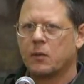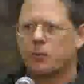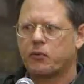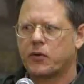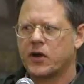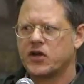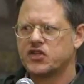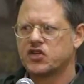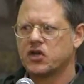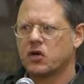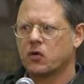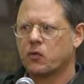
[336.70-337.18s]

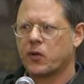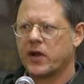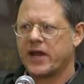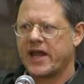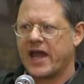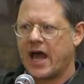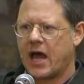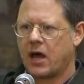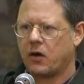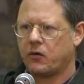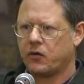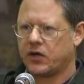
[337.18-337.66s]
Present
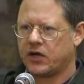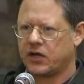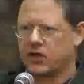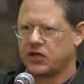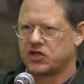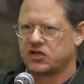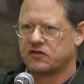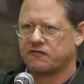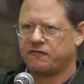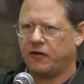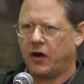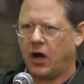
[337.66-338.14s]

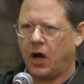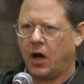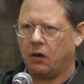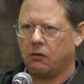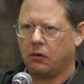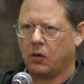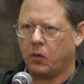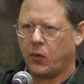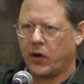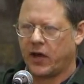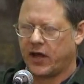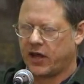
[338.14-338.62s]
realities
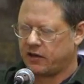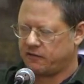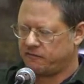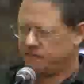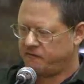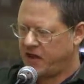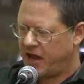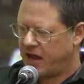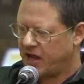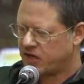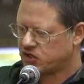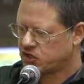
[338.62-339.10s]
fall away
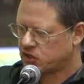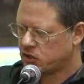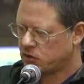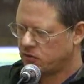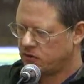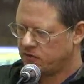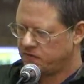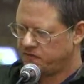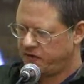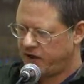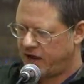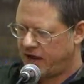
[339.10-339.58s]
faster
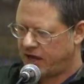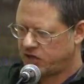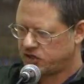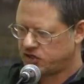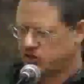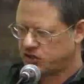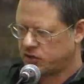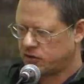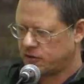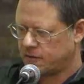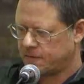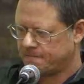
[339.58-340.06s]
and
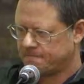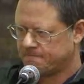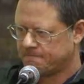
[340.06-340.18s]
faster.